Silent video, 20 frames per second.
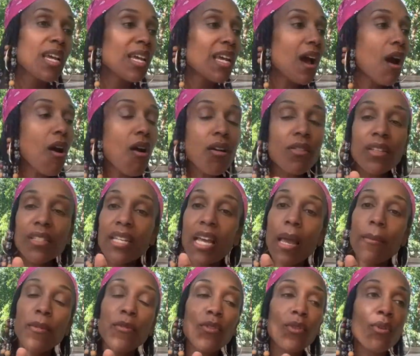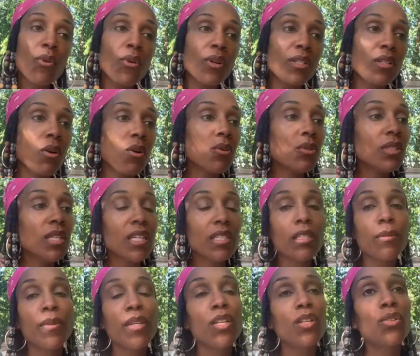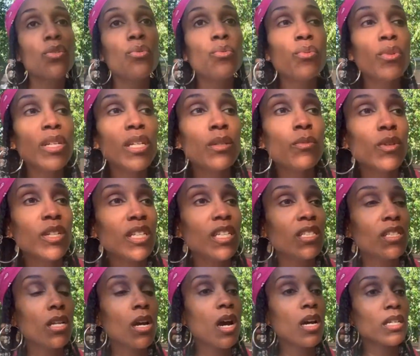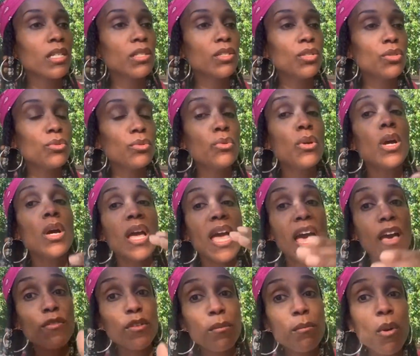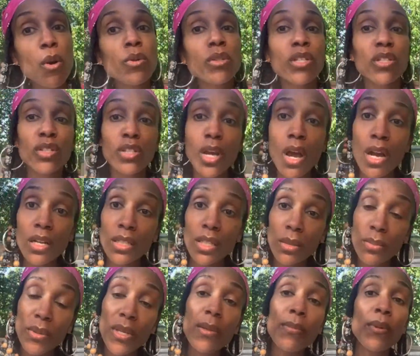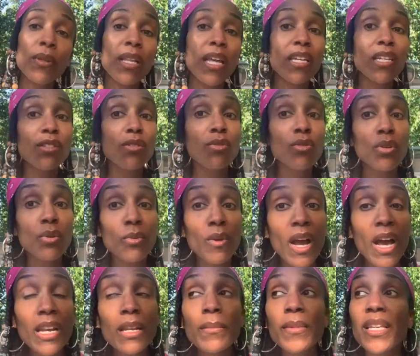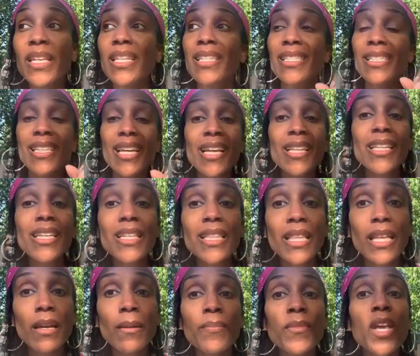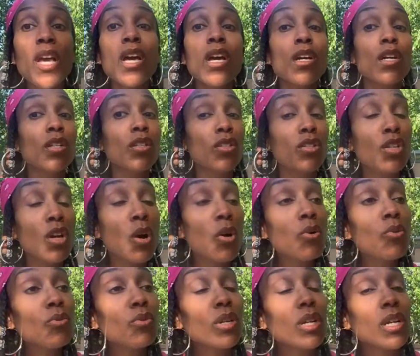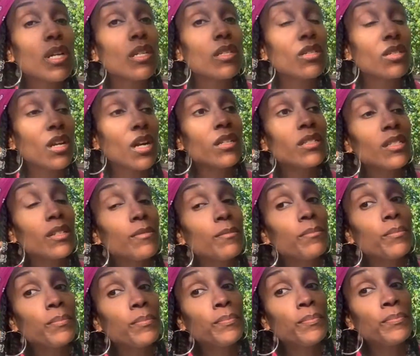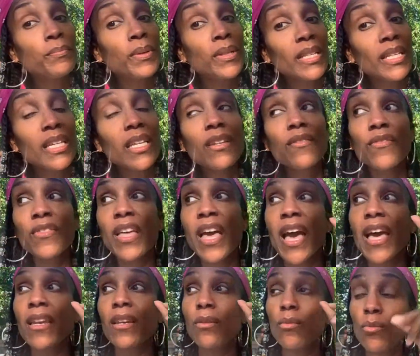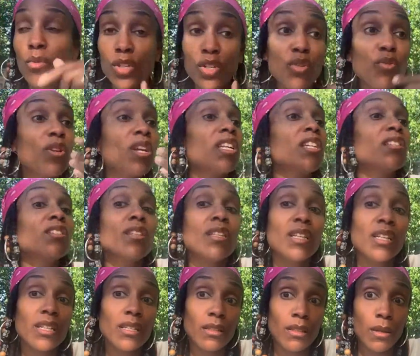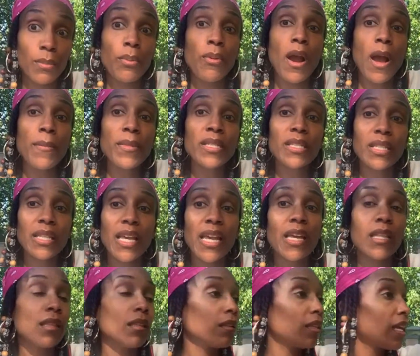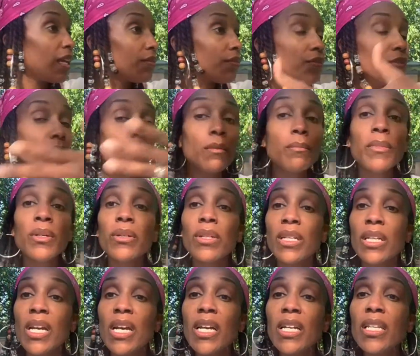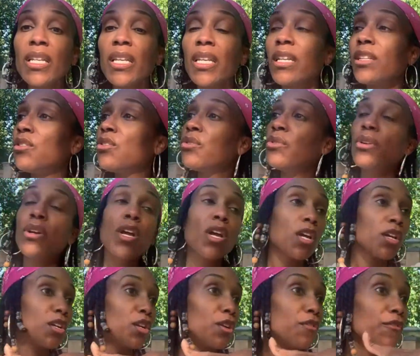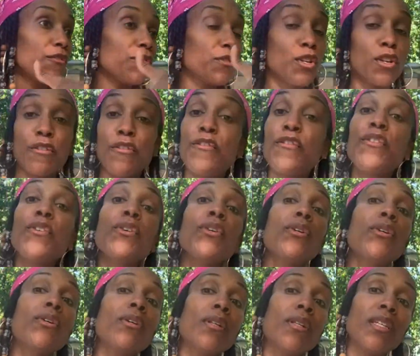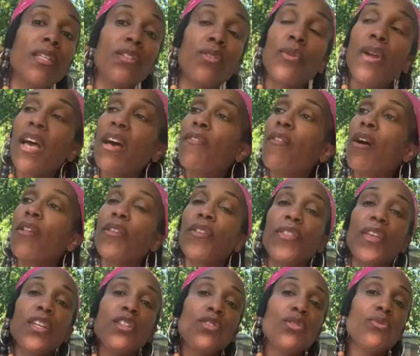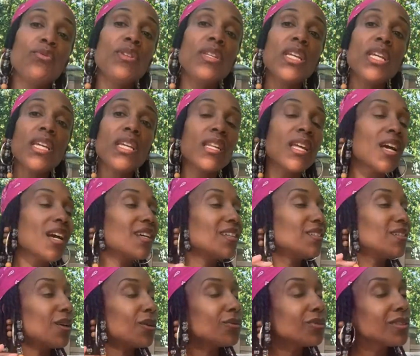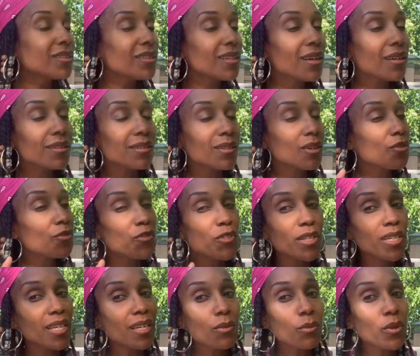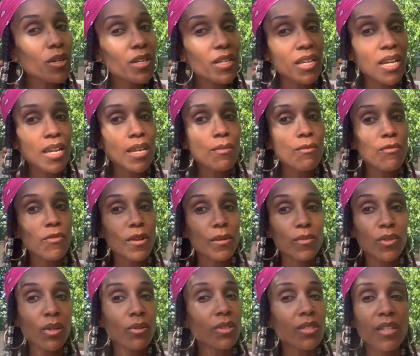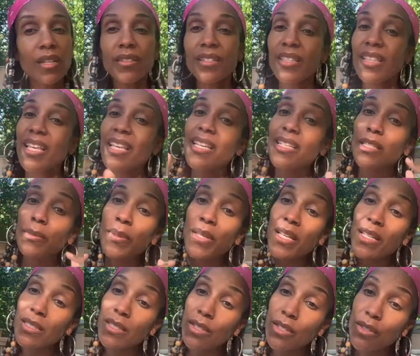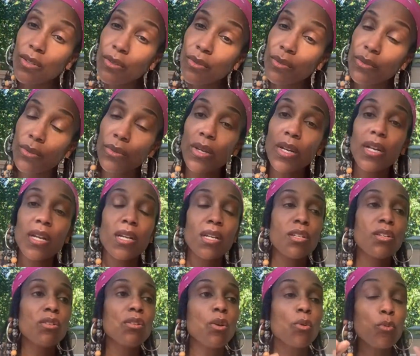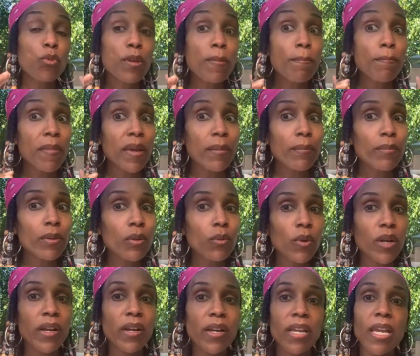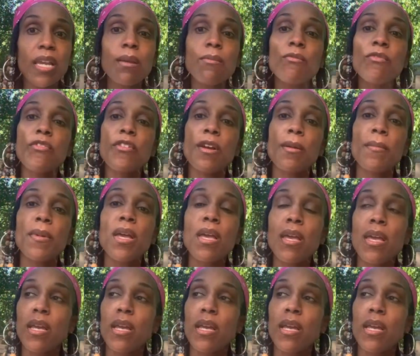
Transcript: All the time, if you go in the Old Testament and you read when he's talking to, having Moses talk to the people, like in Deuteronomy, he's telling them, don't start to believe that when you get into the promised land, the land full of milk and honey, and you're full and you have all the things you need, don't forget where it came from. Don't start to think it's because of you. Remember where it came from.